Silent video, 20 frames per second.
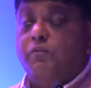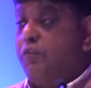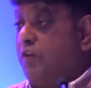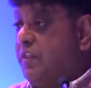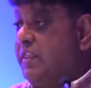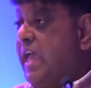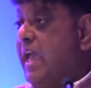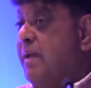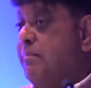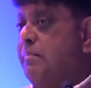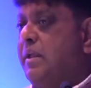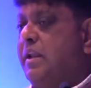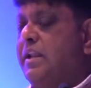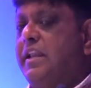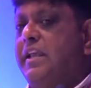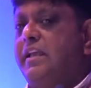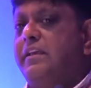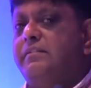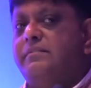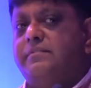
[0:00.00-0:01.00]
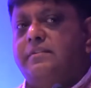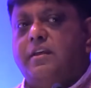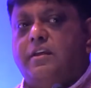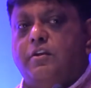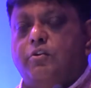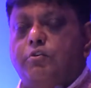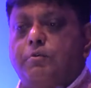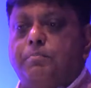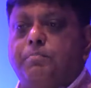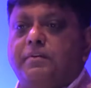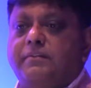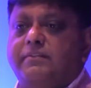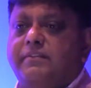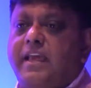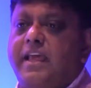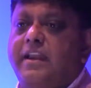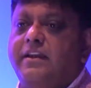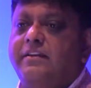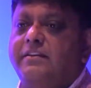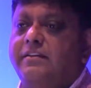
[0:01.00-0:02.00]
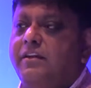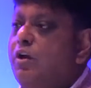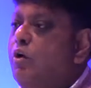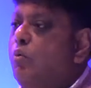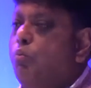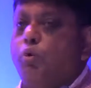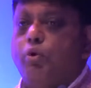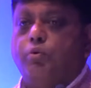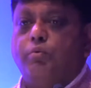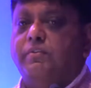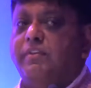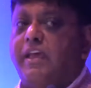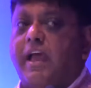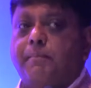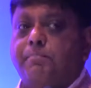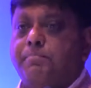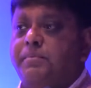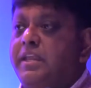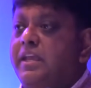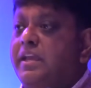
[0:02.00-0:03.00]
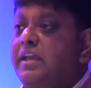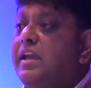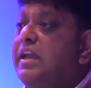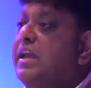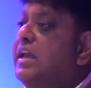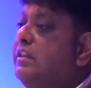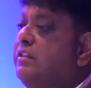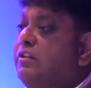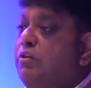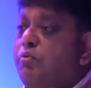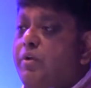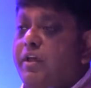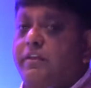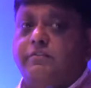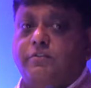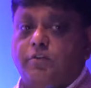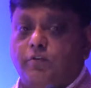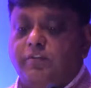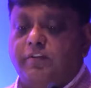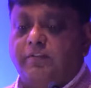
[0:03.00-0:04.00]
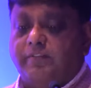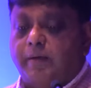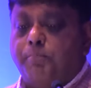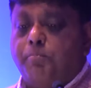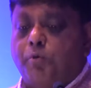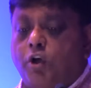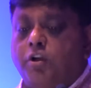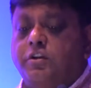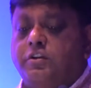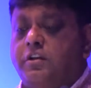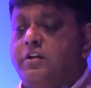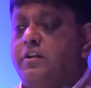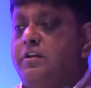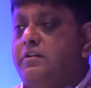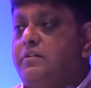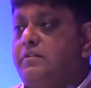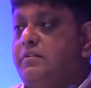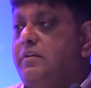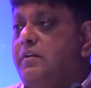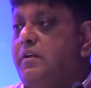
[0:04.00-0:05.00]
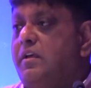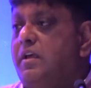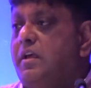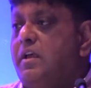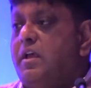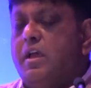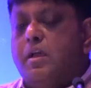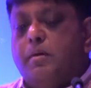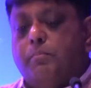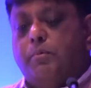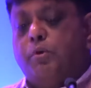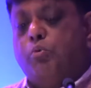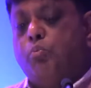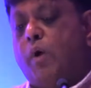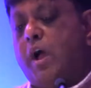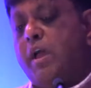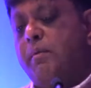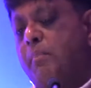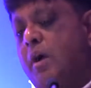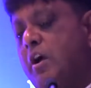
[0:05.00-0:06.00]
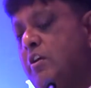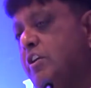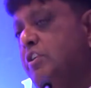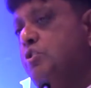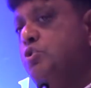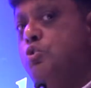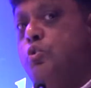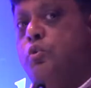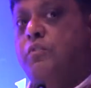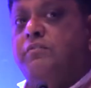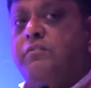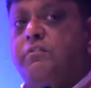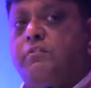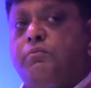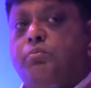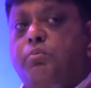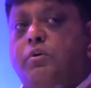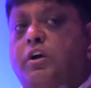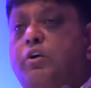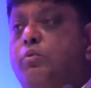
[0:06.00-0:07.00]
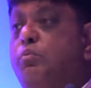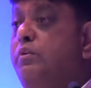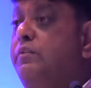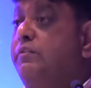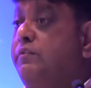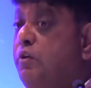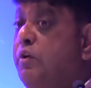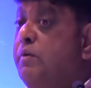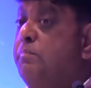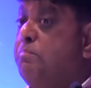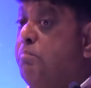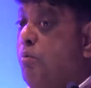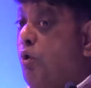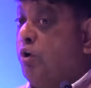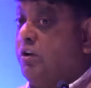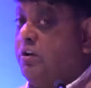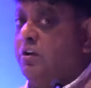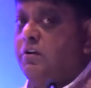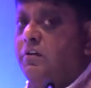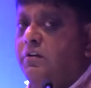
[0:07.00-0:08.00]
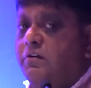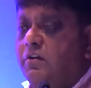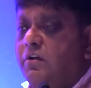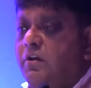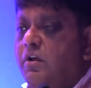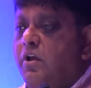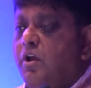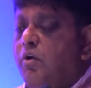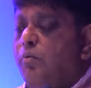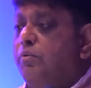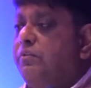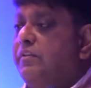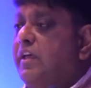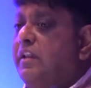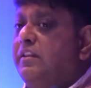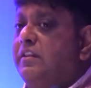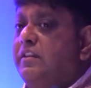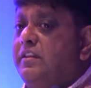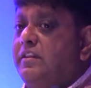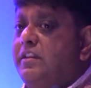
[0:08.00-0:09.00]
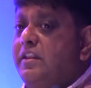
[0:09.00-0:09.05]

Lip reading: for them at least, represent what was happening in the rest of the subcontinent. But why Margaret Jones's work was so important was that